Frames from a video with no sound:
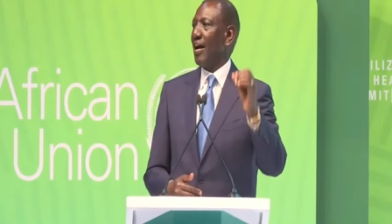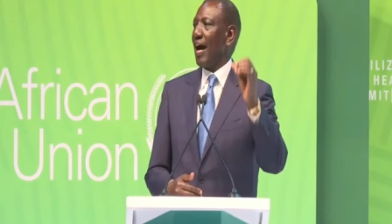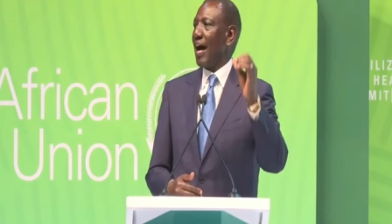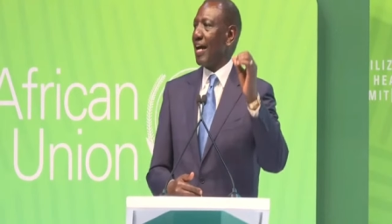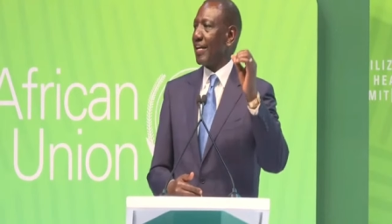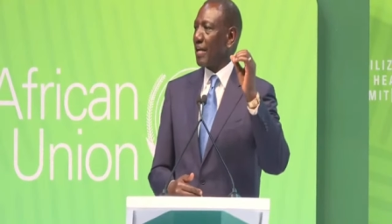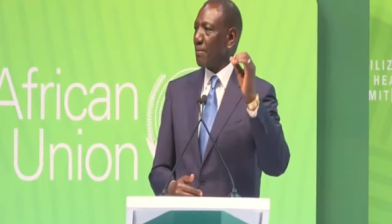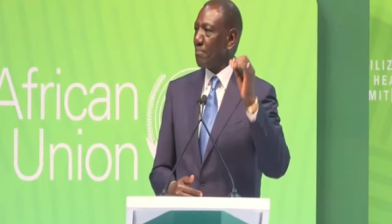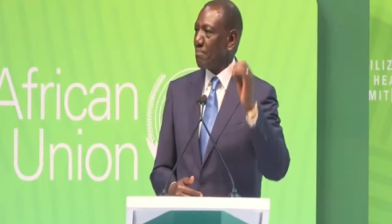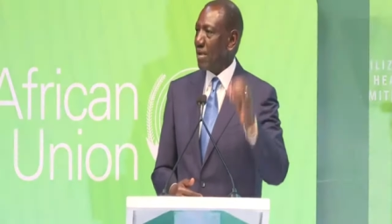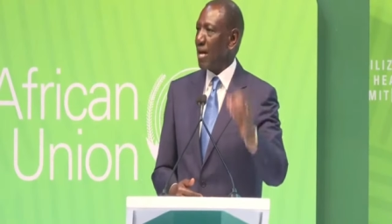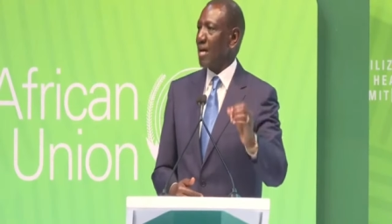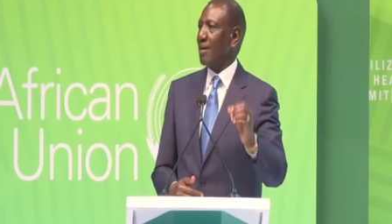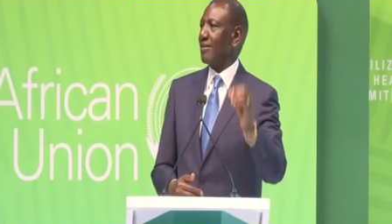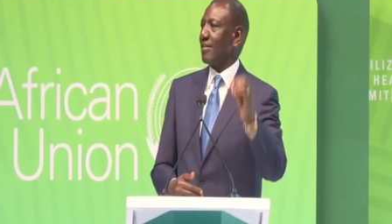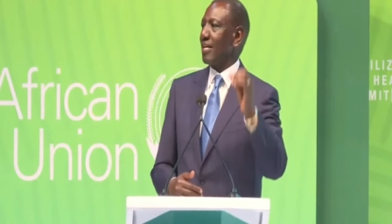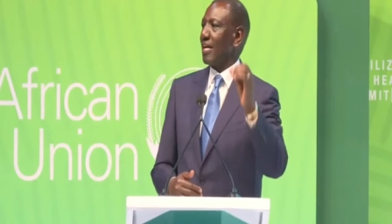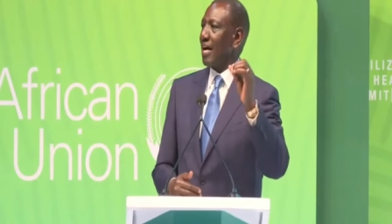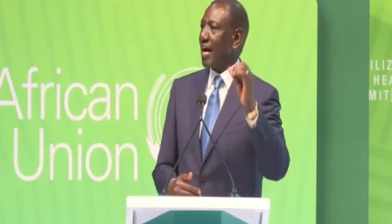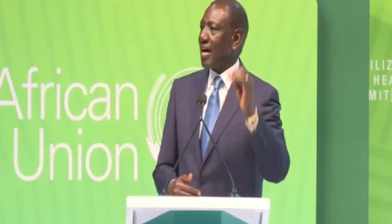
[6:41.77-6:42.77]
And
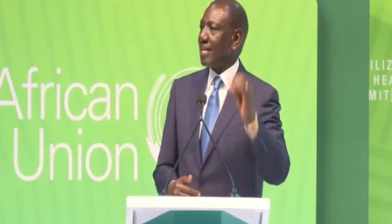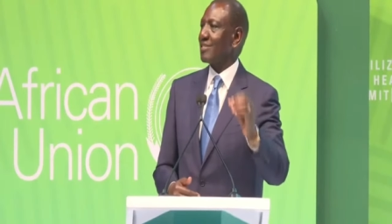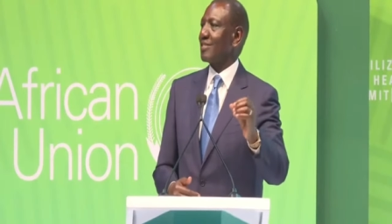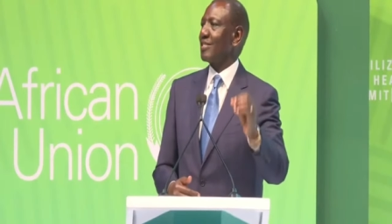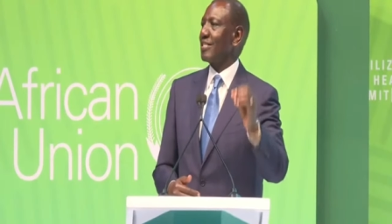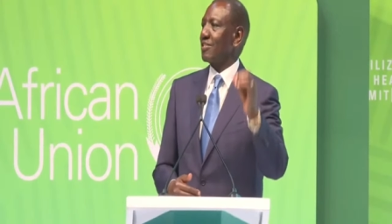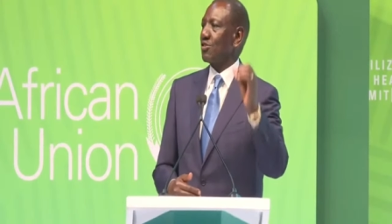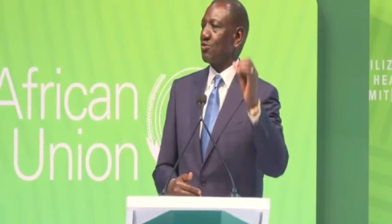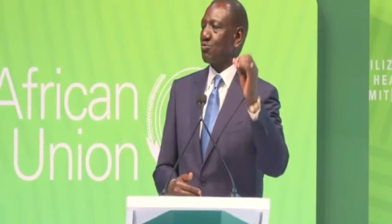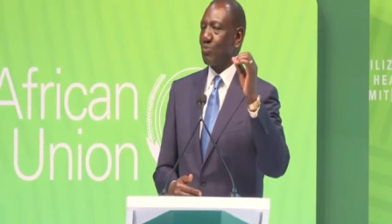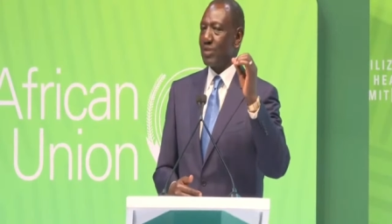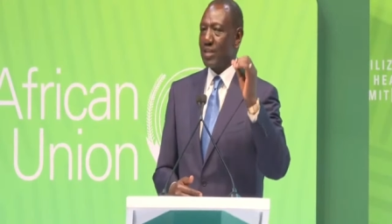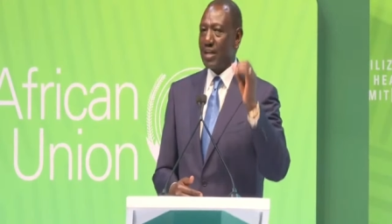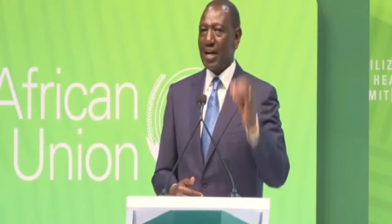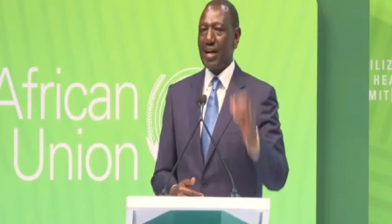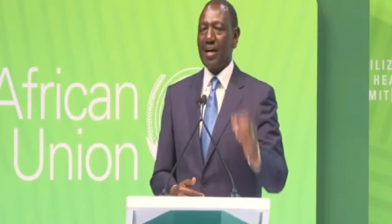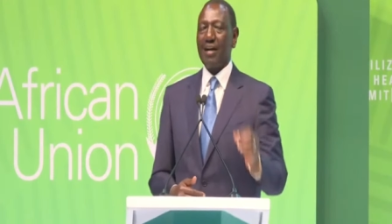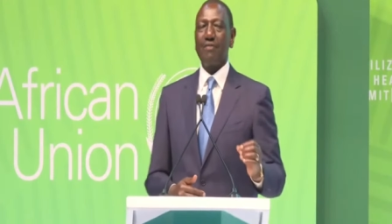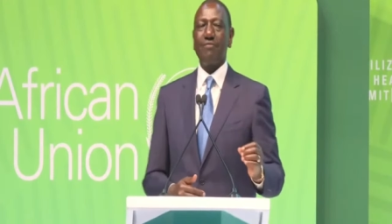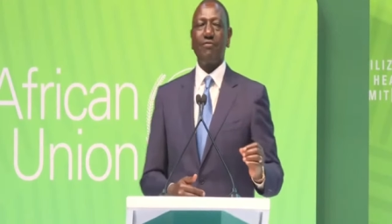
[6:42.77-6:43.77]
among the assets we
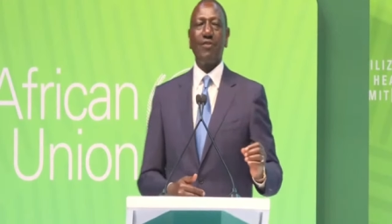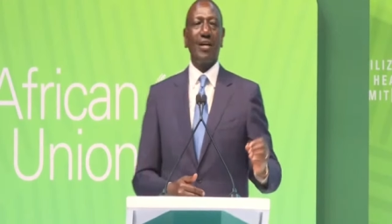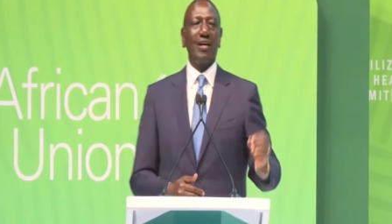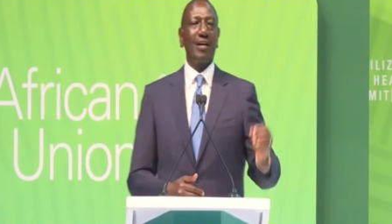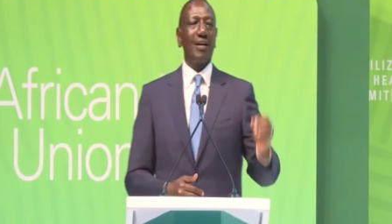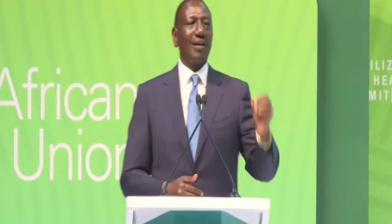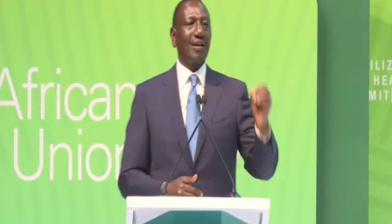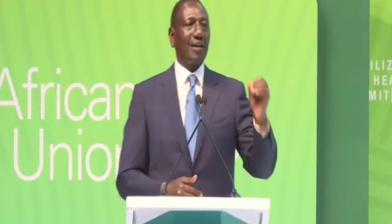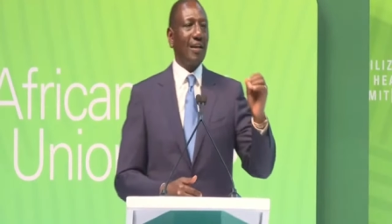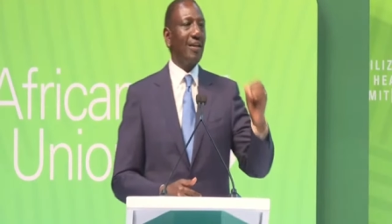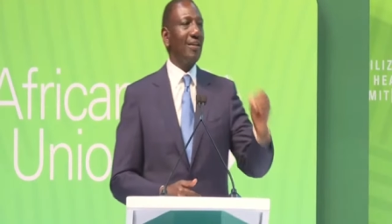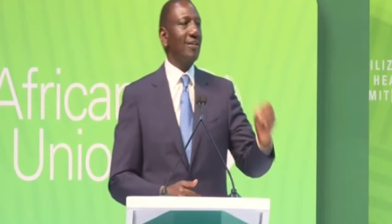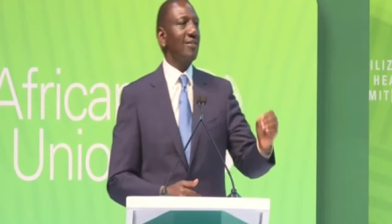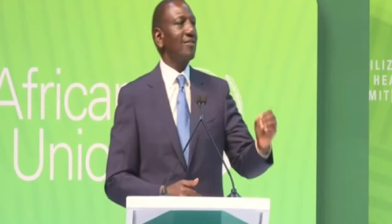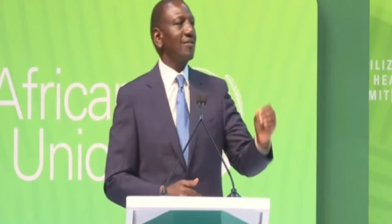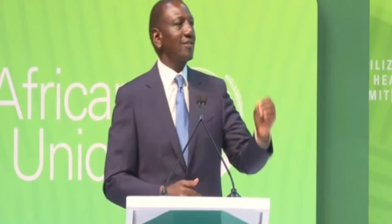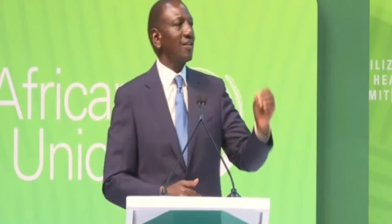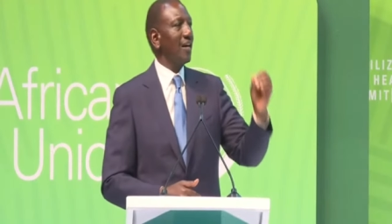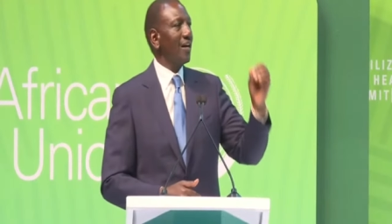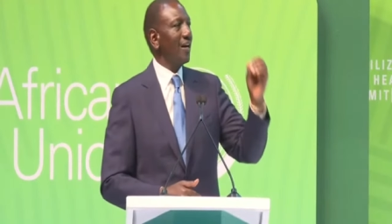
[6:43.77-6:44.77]
have
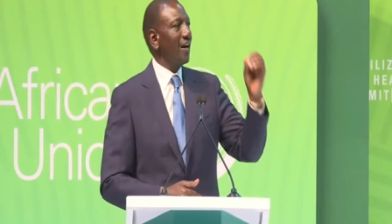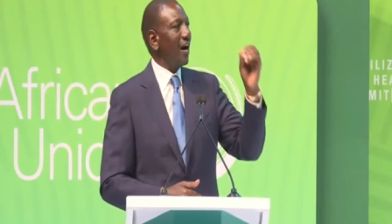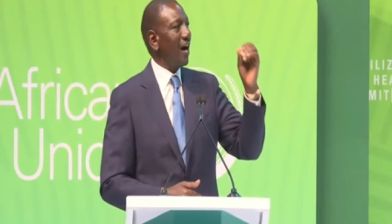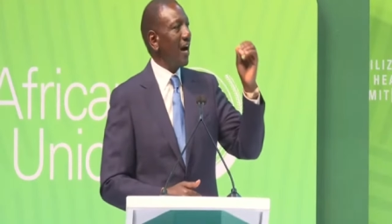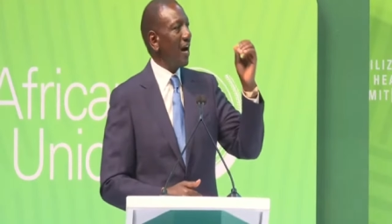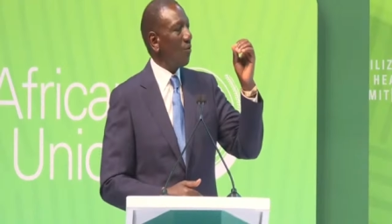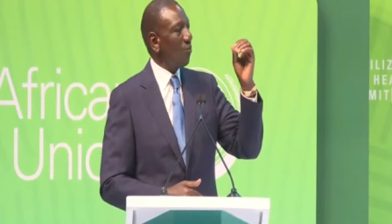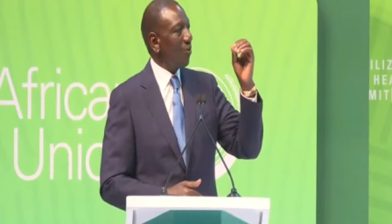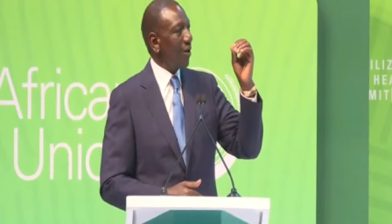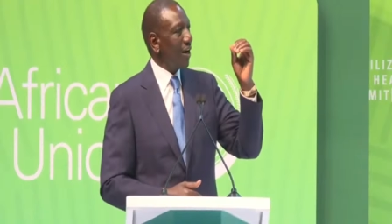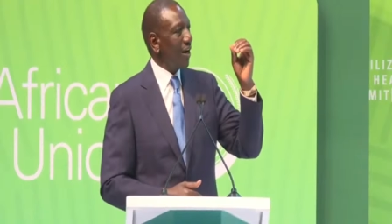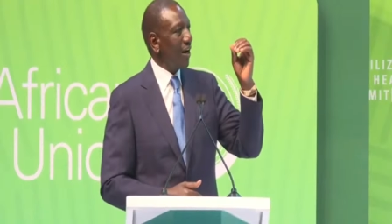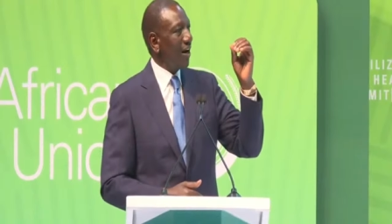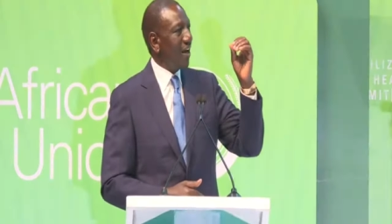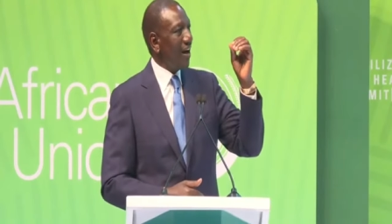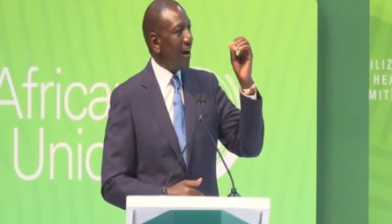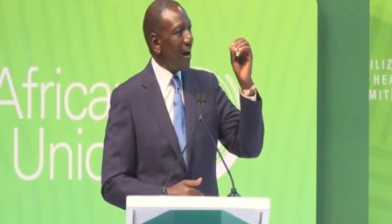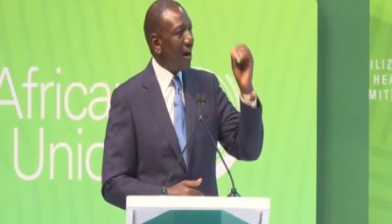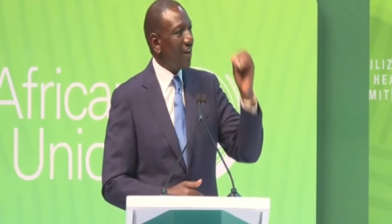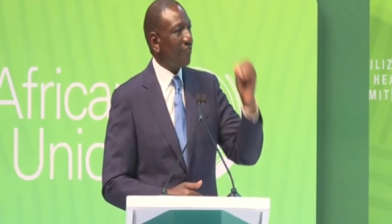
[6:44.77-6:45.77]
is our
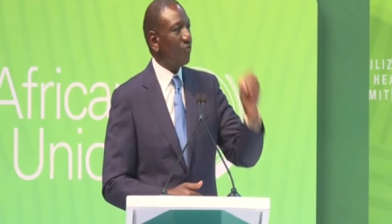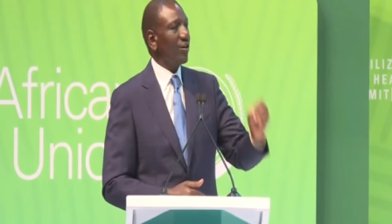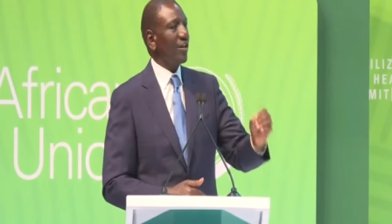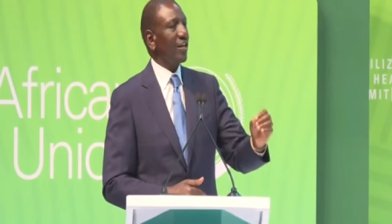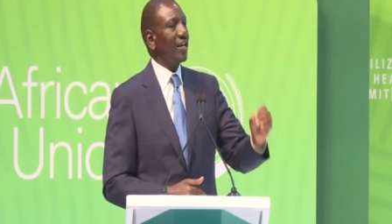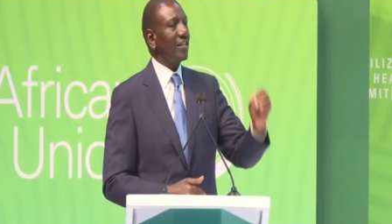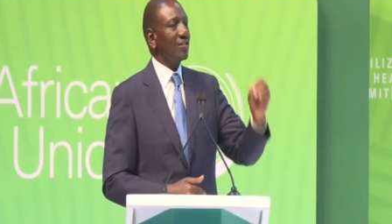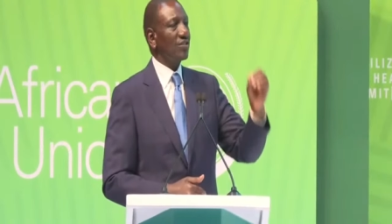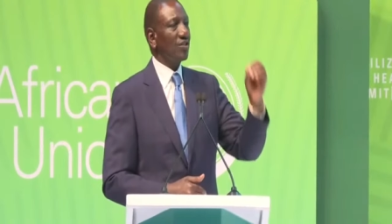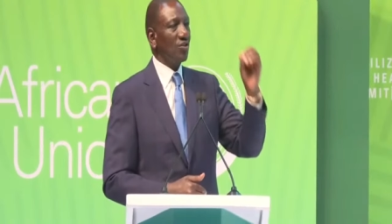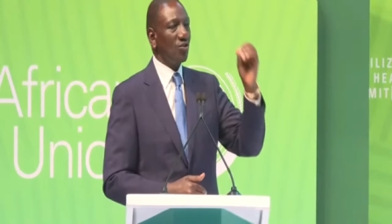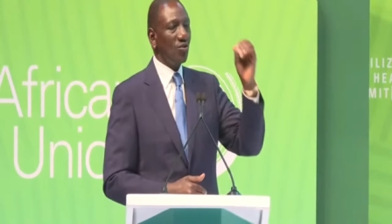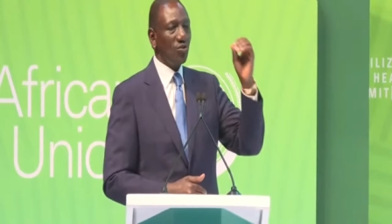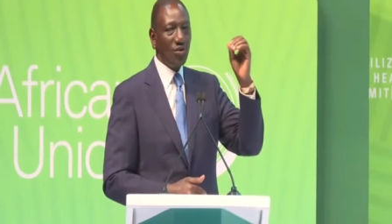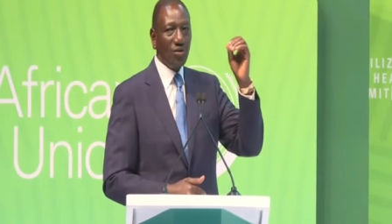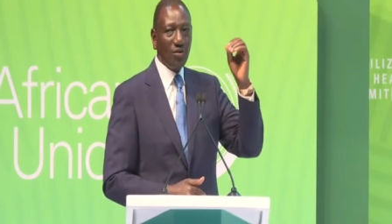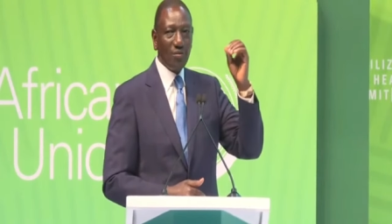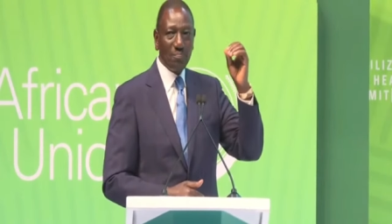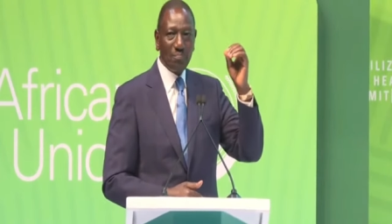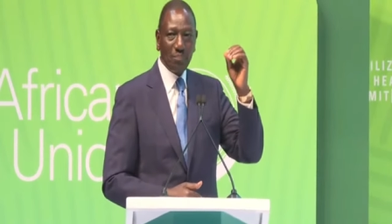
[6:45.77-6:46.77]

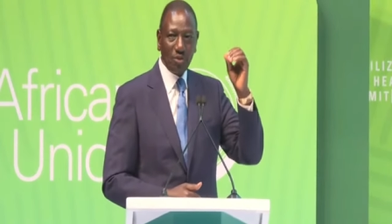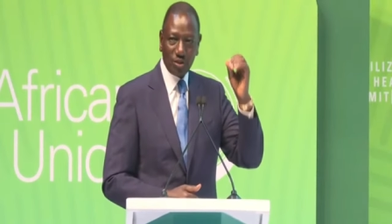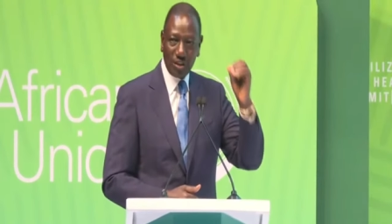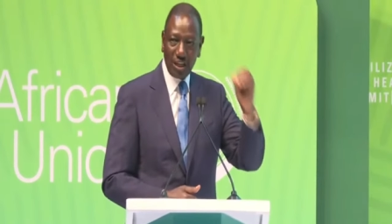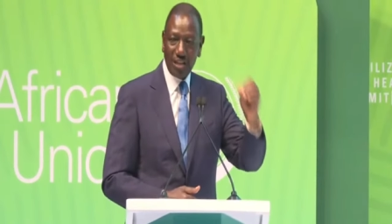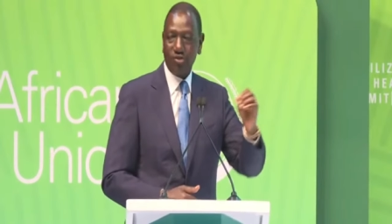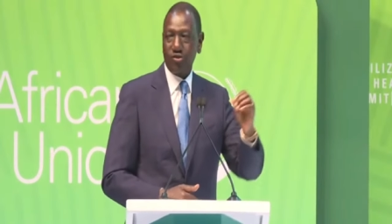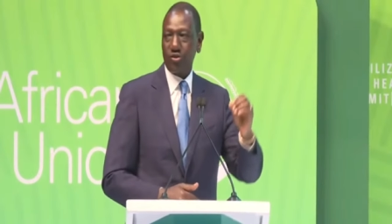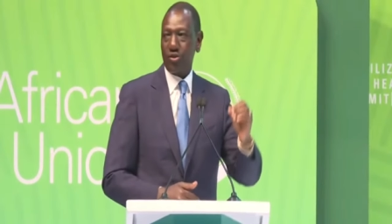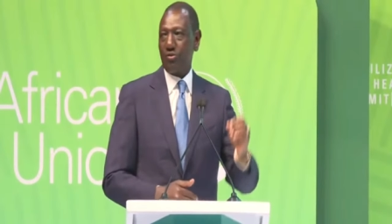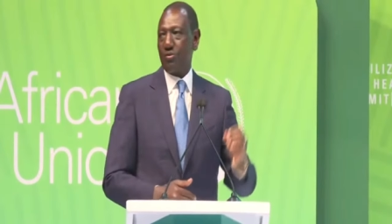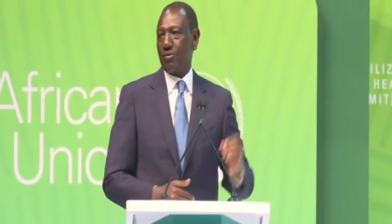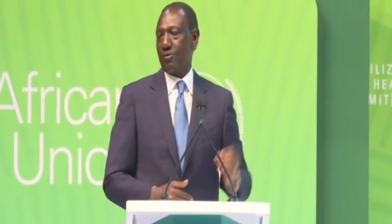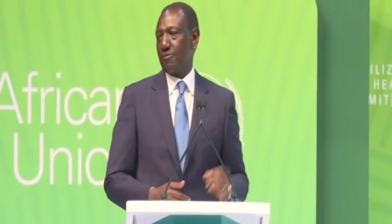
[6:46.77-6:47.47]
agricultural potential.